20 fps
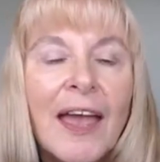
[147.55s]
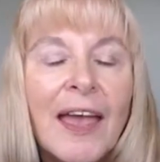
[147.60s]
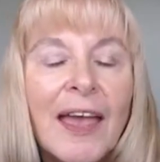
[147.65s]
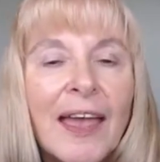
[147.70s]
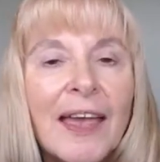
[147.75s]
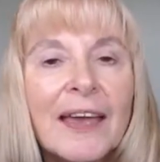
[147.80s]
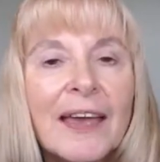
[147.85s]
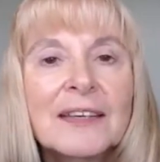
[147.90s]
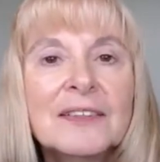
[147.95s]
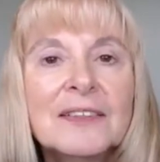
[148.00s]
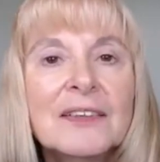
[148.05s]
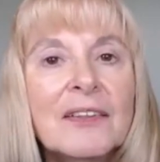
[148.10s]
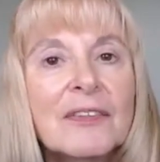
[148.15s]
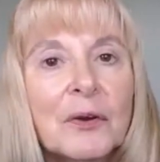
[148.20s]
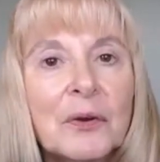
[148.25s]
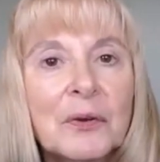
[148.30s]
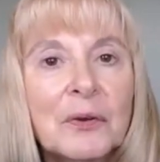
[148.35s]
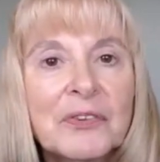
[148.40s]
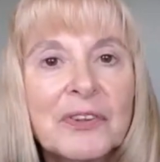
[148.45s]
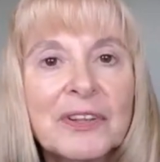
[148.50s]
And
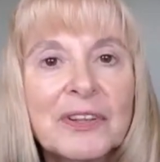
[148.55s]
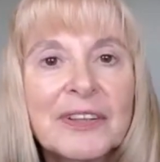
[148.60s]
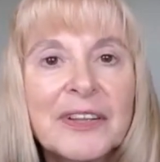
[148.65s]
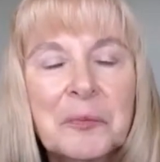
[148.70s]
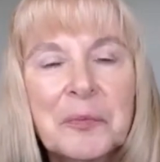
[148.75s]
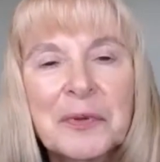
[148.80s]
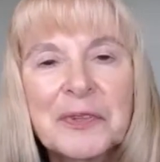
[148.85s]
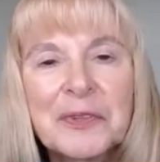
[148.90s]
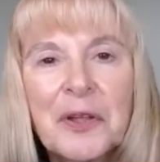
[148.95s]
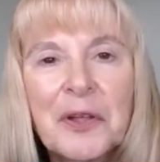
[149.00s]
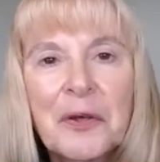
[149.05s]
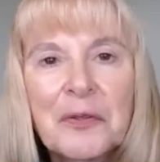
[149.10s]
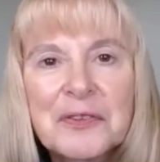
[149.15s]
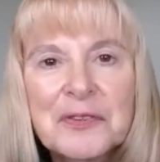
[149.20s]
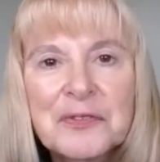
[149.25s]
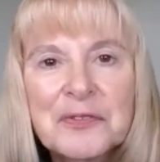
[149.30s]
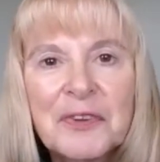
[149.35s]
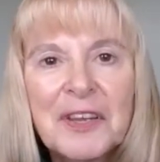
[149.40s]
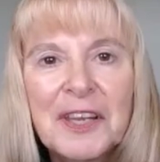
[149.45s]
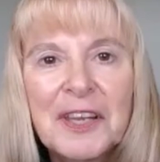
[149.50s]
there is a link below
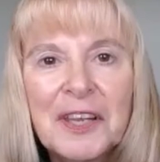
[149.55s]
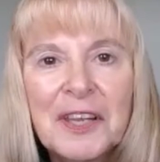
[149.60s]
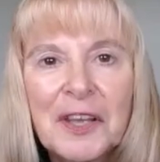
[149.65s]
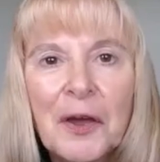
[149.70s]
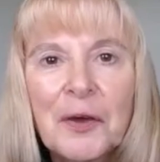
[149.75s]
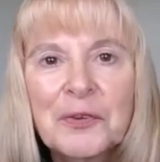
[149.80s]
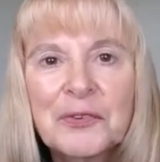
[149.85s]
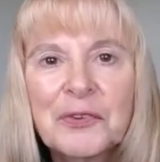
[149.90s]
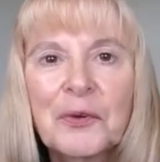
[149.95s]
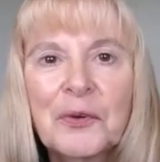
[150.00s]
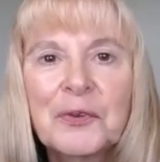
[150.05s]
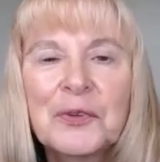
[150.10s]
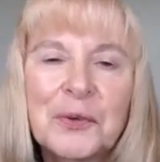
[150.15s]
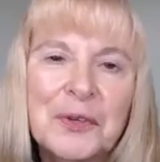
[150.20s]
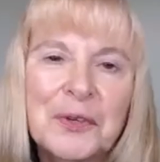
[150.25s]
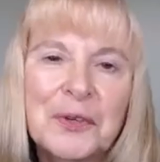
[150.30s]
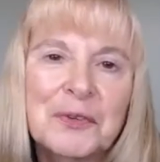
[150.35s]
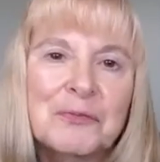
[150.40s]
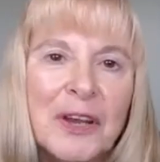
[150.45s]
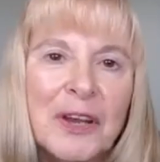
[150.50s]
this video so you
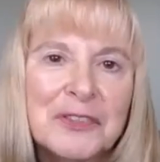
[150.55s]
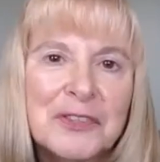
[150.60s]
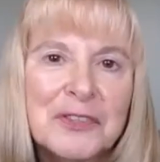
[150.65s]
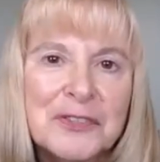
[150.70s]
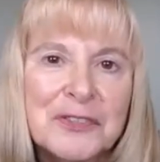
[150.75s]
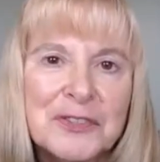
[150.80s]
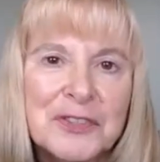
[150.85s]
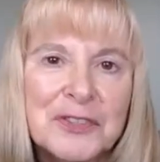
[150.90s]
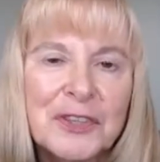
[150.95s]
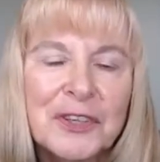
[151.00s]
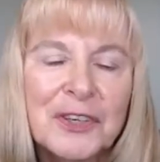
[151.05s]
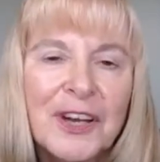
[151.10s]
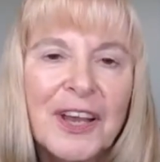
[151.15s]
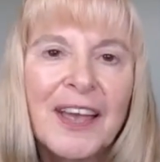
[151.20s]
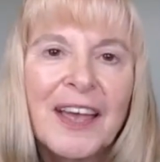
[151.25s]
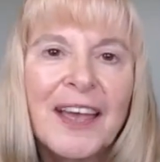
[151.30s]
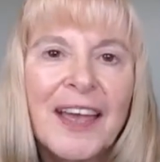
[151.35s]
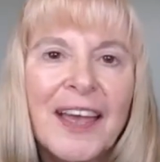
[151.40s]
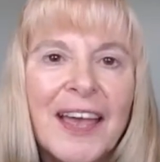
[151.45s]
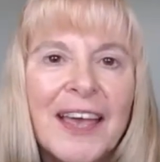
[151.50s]
can register.
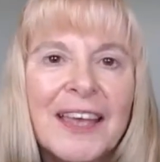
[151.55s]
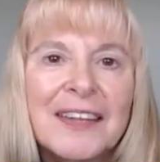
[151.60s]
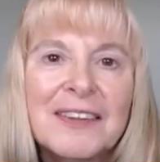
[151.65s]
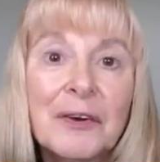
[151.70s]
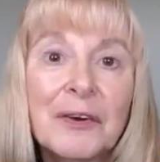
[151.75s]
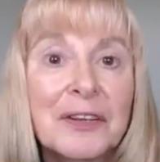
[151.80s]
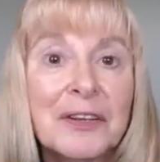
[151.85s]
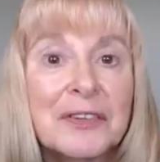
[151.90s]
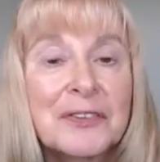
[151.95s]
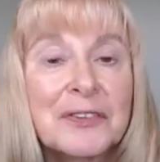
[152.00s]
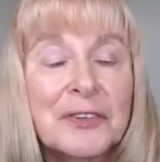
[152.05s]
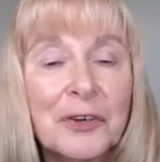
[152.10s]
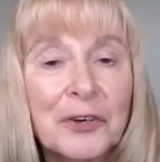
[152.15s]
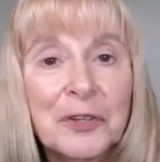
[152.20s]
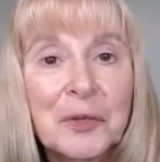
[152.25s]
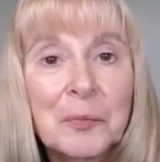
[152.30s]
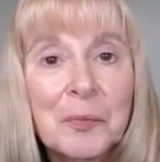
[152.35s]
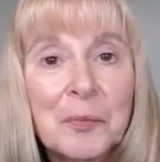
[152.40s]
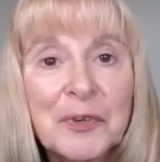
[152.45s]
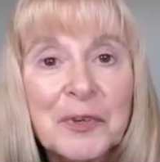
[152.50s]
And there is an
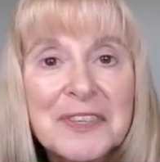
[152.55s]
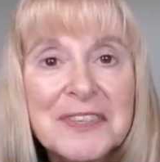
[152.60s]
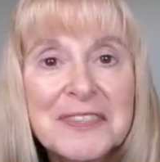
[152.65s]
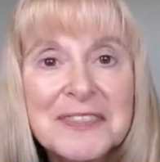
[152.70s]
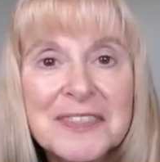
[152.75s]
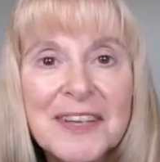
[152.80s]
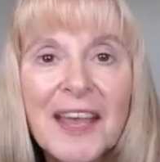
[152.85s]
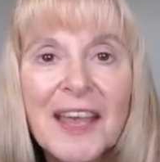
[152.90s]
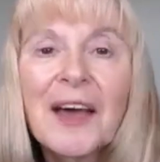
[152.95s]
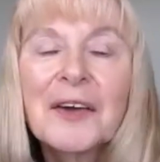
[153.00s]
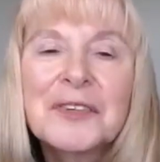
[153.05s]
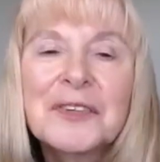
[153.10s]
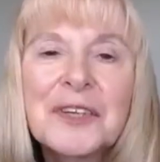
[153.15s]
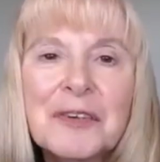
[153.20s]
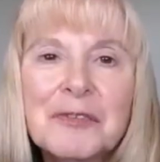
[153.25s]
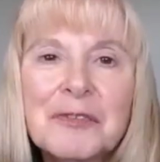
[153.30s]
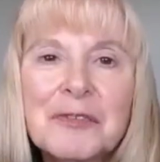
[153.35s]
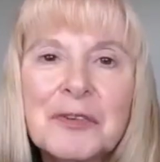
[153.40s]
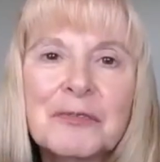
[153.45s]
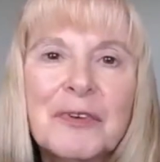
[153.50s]
early bird discount
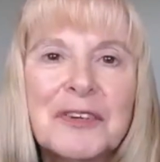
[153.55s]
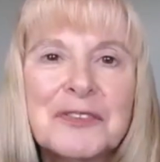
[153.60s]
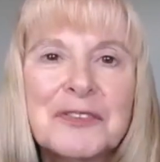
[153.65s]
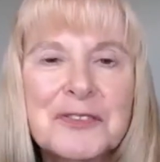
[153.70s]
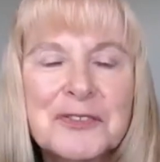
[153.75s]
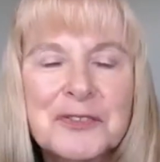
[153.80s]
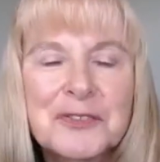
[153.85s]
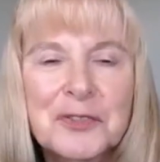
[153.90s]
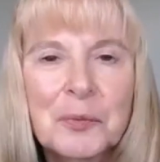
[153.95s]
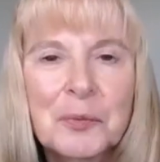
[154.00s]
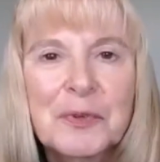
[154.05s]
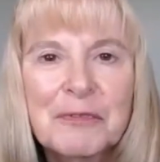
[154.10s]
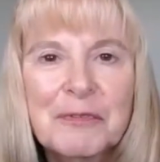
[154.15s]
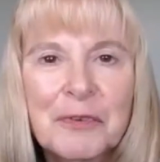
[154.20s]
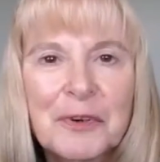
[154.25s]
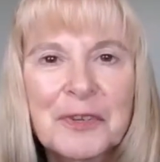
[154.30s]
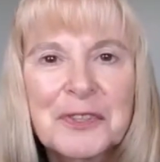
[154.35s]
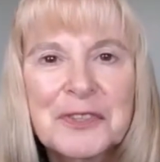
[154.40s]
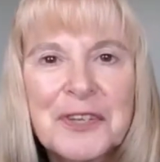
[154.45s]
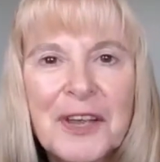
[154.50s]
if you register
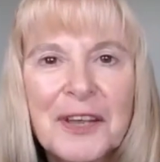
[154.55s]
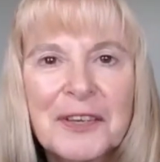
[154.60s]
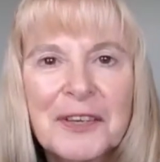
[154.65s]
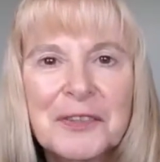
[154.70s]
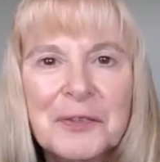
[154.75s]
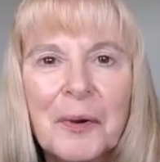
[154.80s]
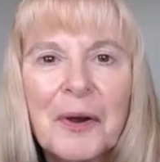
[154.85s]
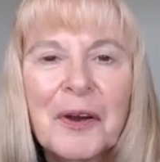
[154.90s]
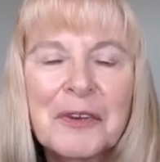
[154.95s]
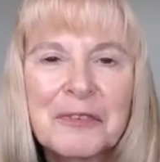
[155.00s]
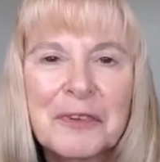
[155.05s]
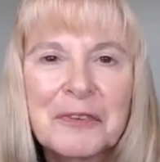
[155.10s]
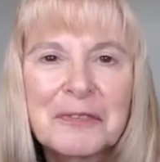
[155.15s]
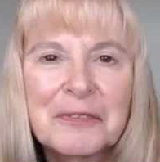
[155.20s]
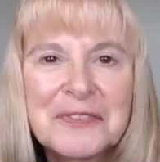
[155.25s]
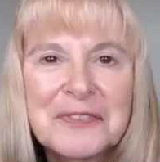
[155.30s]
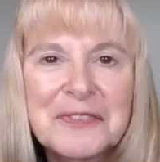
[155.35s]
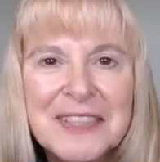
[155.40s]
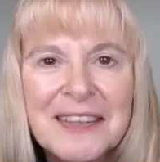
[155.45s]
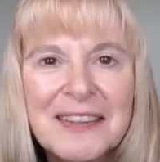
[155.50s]
before January
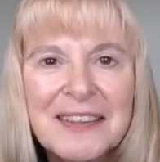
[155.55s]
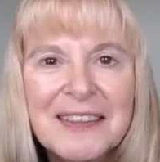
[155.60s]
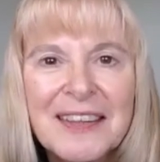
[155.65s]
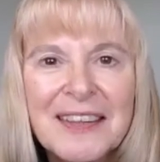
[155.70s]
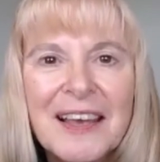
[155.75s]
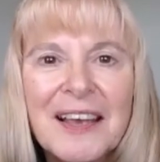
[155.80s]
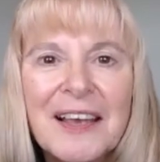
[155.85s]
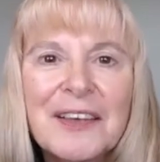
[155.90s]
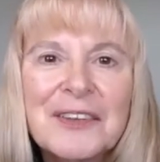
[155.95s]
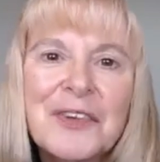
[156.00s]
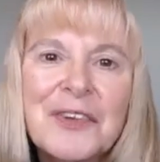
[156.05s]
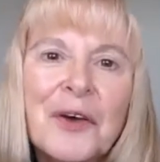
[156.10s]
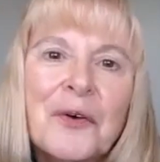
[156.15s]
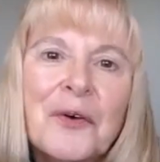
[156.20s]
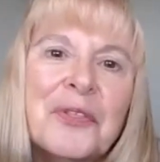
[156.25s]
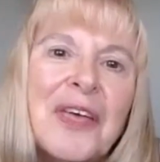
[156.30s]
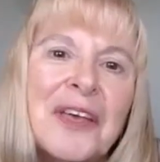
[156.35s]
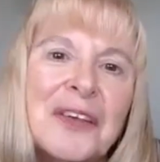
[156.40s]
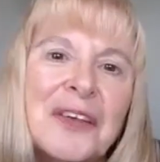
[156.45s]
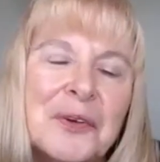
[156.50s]
15th.
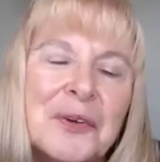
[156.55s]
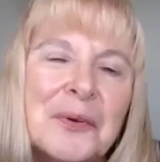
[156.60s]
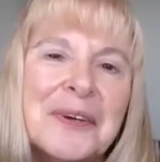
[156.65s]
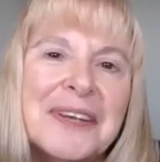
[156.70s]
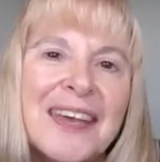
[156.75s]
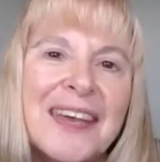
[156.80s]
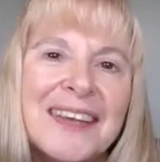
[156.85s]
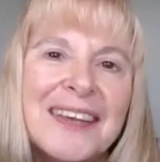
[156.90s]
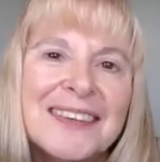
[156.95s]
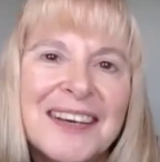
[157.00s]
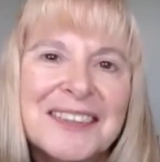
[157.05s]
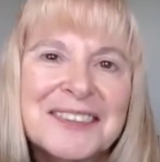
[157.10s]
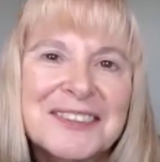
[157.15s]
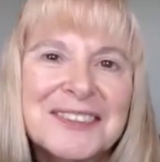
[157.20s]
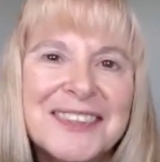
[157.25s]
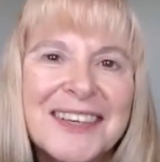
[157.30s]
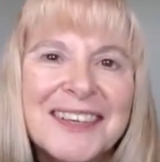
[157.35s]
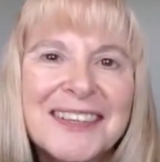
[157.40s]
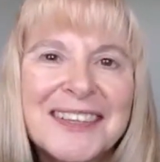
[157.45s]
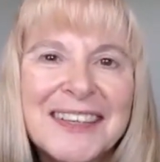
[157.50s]
So thank you again,
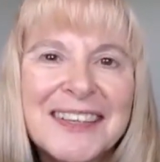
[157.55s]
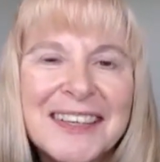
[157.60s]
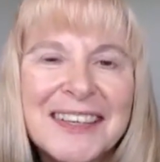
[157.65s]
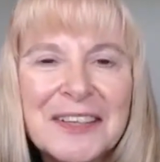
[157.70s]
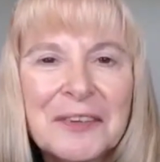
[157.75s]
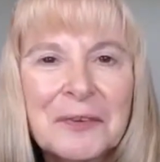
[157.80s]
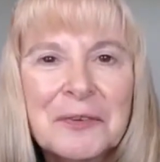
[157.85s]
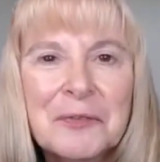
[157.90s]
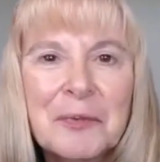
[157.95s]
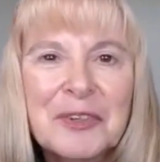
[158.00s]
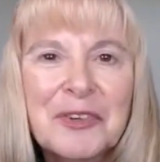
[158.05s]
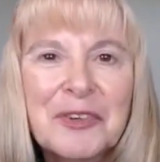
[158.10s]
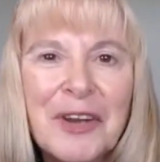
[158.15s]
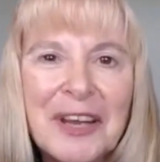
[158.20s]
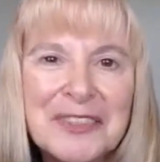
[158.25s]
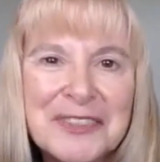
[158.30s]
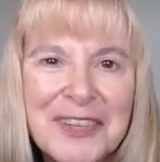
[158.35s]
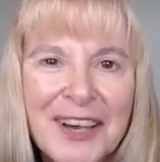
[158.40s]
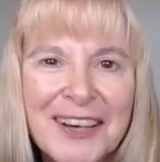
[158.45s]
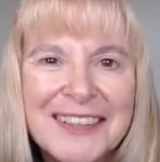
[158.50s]
Dr. Duncan. It's been
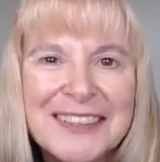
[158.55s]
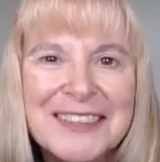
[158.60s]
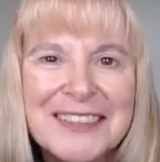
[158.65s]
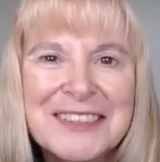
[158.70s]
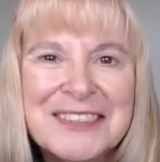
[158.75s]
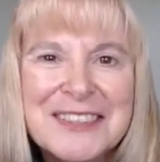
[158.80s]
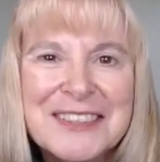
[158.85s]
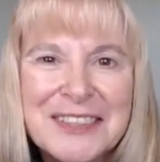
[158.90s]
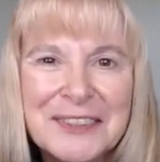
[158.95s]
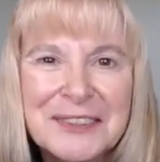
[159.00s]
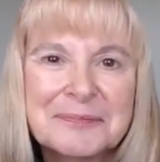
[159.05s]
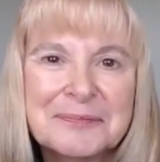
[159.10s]
great talking to you.